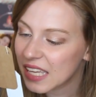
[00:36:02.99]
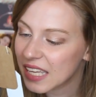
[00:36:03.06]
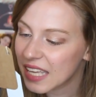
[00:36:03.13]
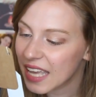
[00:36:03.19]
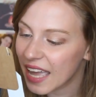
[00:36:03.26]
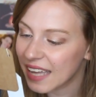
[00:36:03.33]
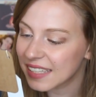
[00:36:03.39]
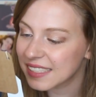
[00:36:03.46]

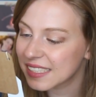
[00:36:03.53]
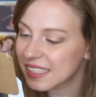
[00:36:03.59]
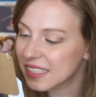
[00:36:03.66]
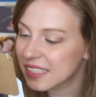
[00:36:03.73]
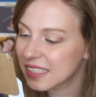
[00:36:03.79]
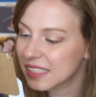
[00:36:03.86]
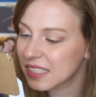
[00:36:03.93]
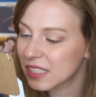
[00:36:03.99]

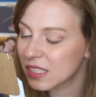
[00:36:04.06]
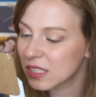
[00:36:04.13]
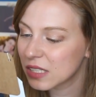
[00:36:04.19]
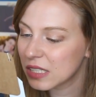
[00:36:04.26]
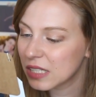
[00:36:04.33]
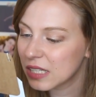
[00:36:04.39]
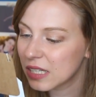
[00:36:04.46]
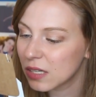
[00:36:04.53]

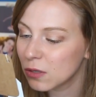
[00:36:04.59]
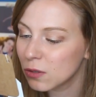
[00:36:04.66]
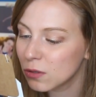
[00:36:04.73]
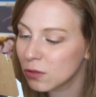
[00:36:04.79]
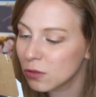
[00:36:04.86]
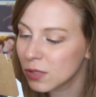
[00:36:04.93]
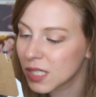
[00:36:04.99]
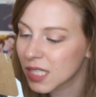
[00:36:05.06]

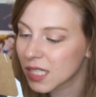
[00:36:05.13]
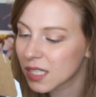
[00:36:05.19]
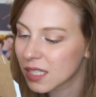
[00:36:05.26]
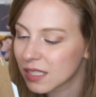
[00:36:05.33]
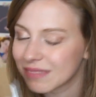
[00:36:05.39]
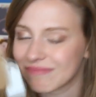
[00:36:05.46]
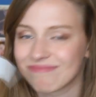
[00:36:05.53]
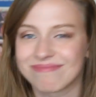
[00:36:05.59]
Iescu.
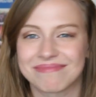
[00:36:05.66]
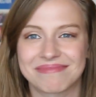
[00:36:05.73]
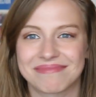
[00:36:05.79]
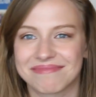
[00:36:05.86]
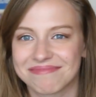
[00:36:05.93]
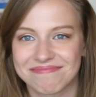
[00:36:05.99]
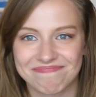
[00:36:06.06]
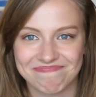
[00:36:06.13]

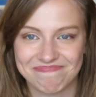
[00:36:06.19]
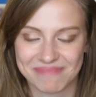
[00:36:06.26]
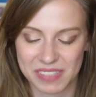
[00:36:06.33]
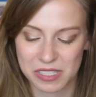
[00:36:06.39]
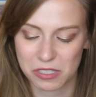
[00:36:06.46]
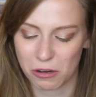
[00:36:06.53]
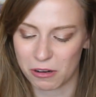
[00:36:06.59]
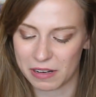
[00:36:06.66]

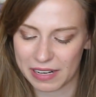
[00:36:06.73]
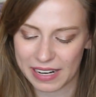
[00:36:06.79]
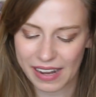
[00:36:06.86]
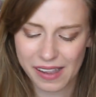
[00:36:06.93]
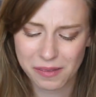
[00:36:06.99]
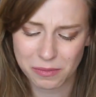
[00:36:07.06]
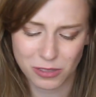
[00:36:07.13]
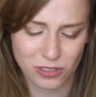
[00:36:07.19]
Sorry,
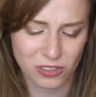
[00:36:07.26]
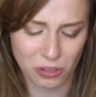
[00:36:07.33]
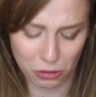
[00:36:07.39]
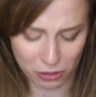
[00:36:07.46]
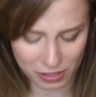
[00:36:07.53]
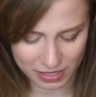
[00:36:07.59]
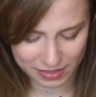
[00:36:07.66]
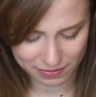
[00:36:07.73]
I'm sorry.
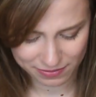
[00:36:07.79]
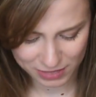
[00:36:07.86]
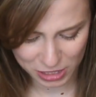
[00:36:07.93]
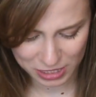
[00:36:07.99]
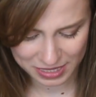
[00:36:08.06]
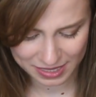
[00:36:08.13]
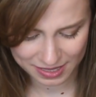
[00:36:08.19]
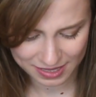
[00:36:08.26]

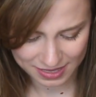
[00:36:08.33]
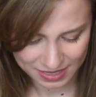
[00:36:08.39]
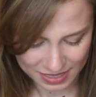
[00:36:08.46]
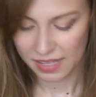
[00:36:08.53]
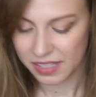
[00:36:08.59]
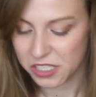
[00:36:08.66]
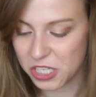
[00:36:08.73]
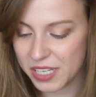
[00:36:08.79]

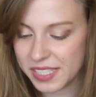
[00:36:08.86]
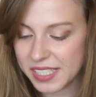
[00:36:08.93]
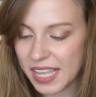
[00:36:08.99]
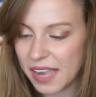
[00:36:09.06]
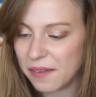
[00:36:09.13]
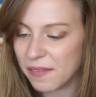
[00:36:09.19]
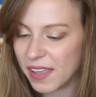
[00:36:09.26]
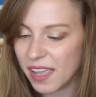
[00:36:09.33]
Jeez. She
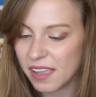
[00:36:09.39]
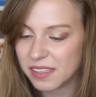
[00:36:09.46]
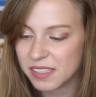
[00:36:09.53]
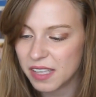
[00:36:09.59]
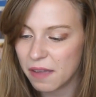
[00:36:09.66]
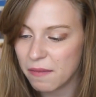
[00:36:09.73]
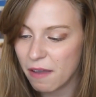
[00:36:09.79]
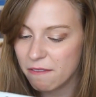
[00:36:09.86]
sent me
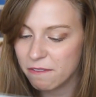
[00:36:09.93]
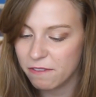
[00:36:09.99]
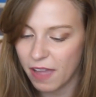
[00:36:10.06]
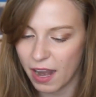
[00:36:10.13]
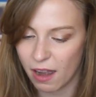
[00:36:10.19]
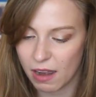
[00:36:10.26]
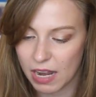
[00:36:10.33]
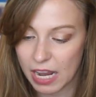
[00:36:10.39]
some
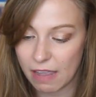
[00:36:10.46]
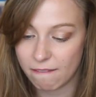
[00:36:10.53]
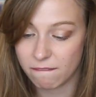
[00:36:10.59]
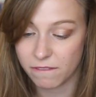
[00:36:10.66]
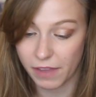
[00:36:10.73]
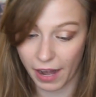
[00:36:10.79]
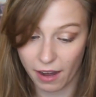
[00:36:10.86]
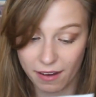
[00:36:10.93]
very,
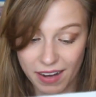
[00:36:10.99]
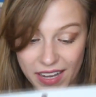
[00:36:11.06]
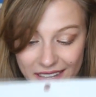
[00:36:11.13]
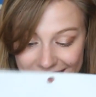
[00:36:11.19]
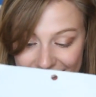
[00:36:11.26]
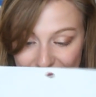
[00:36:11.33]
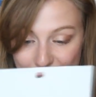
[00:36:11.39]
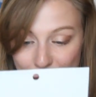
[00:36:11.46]

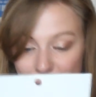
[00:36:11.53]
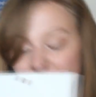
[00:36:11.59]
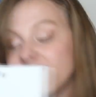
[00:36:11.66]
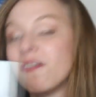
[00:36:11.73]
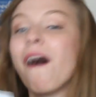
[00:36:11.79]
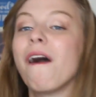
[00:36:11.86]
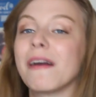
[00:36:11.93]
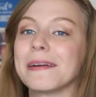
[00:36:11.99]
very cute
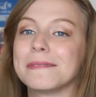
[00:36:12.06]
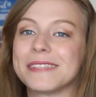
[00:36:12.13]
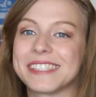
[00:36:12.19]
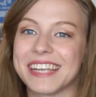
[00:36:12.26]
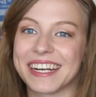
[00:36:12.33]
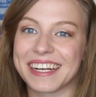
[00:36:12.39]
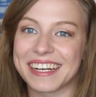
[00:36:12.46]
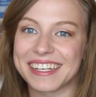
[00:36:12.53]
farm
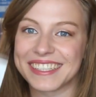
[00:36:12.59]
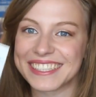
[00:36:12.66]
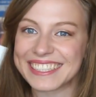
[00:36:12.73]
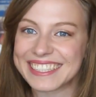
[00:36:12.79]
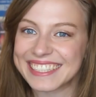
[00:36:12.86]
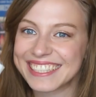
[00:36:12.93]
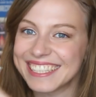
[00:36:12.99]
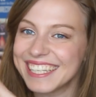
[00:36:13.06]

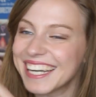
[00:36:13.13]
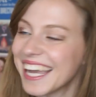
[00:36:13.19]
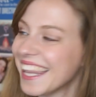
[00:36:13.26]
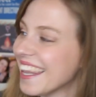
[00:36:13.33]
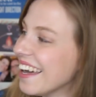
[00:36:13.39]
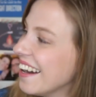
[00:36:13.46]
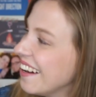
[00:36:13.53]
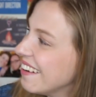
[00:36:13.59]
stickers. Look
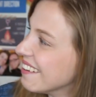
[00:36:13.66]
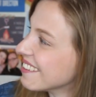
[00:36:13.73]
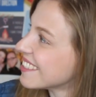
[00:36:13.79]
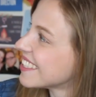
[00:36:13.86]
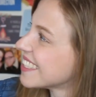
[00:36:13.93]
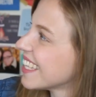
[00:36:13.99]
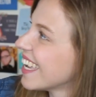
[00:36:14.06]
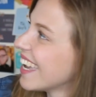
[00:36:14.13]
at
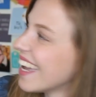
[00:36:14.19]
those.